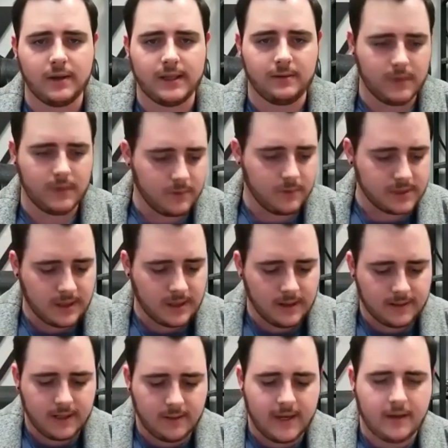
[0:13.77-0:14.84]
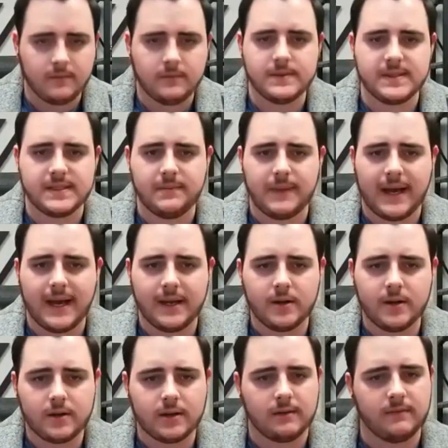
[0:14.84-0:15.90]
and we were talking about
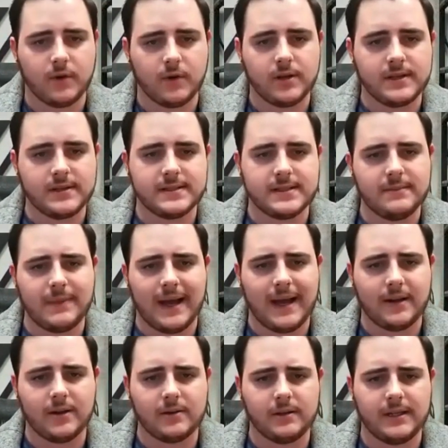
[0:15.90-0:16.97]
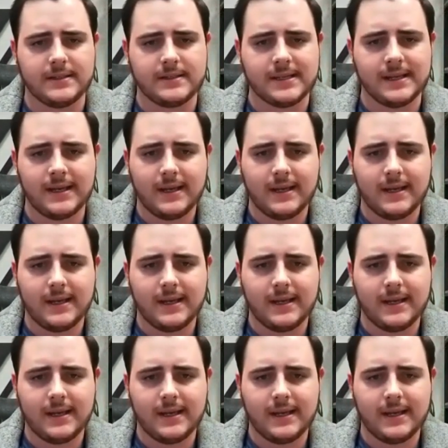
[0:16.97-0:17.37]
zBuyer, converting zBuyer leads.